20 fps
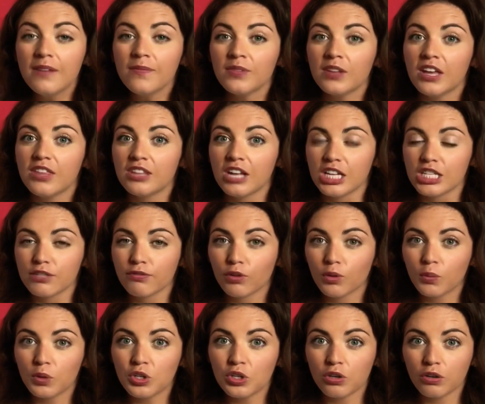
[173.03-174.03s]
and that's for
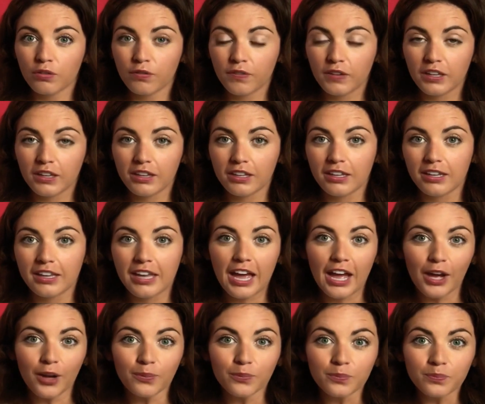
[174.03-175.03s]
when you're feeling how?